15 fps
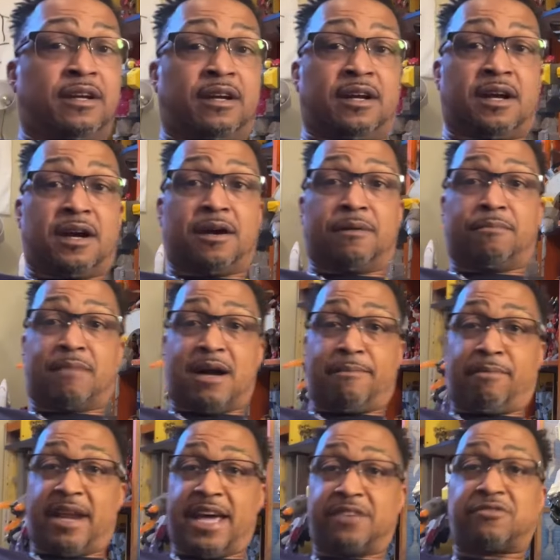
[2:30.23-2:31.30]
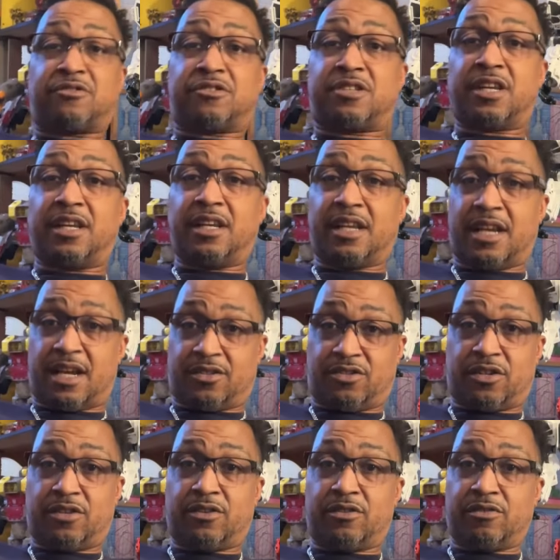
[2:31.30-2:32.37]
my Blaster City that I
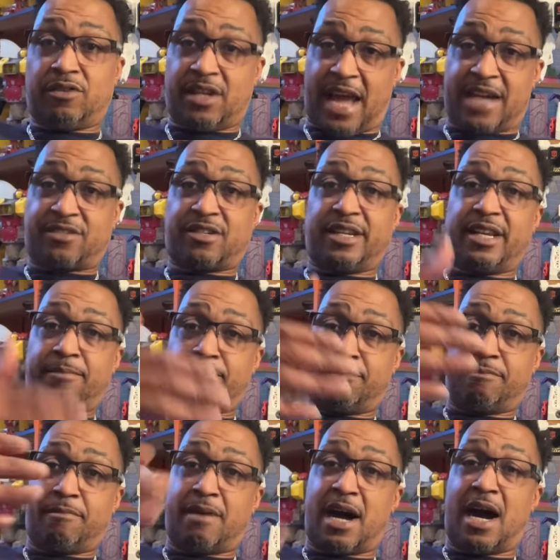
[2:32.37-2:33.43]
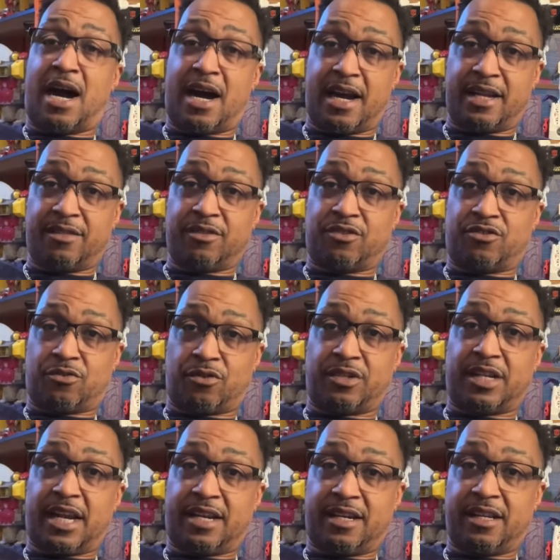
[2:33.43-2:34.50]
showed actually behind the short
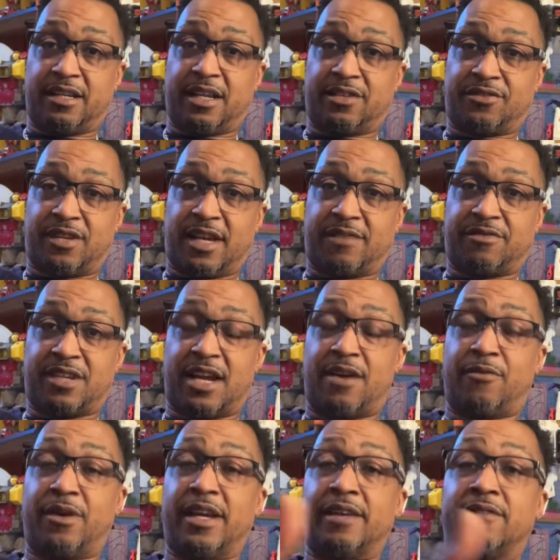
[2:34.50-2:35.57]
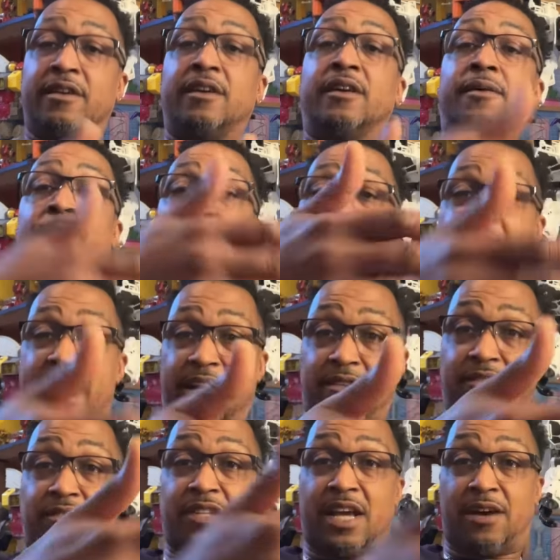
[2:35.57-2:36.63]
that I did yesterday of Soundwave. That
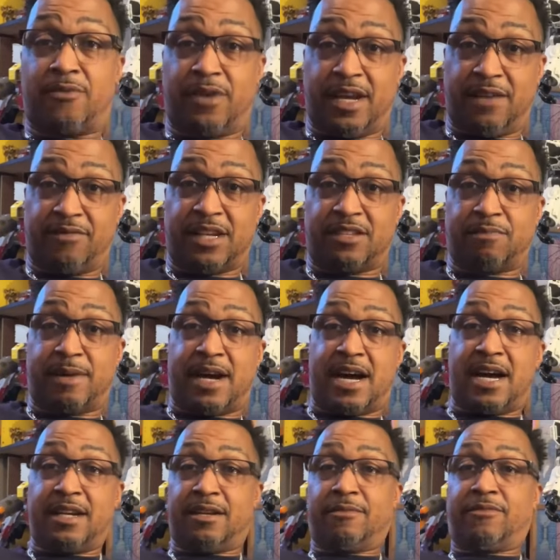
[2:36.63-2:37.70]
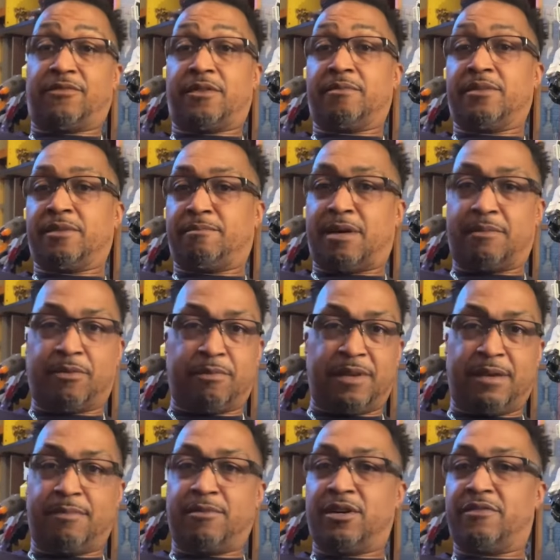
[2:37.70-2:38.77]
Soundwave that's behind him from the
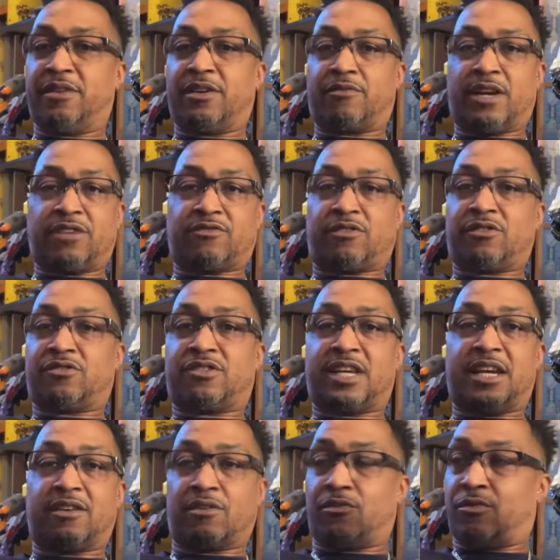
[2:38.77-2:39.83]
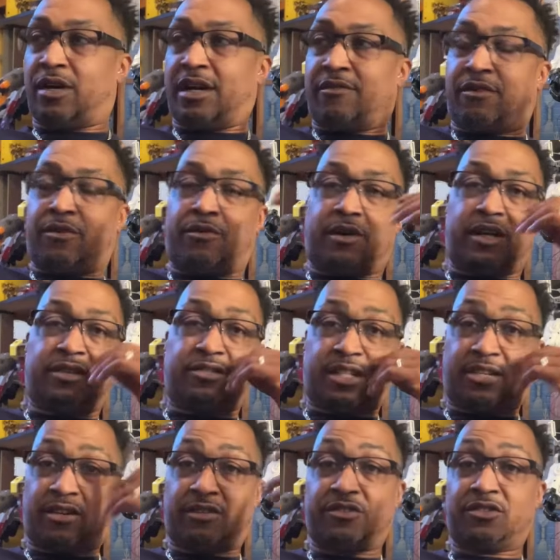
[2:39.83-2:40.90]
Bumblebee movie retro set or whatever it was that
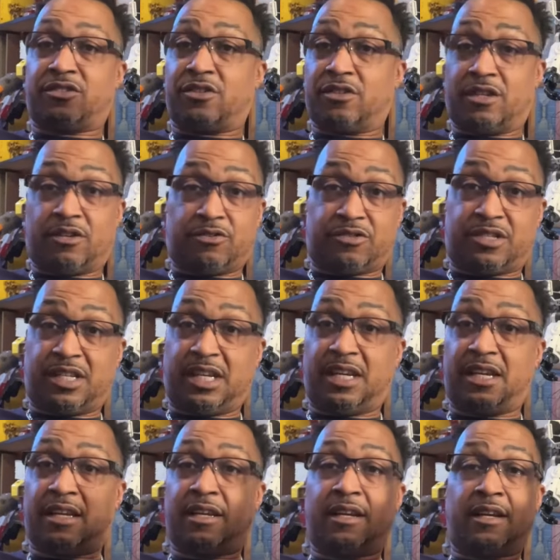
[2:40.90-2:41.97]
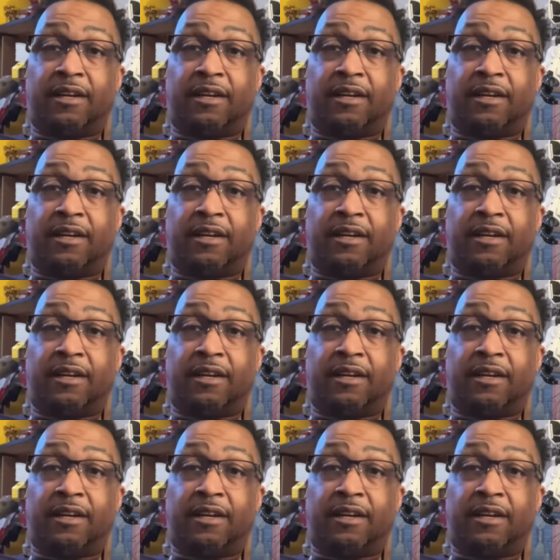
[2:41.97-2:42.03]
turns into the little city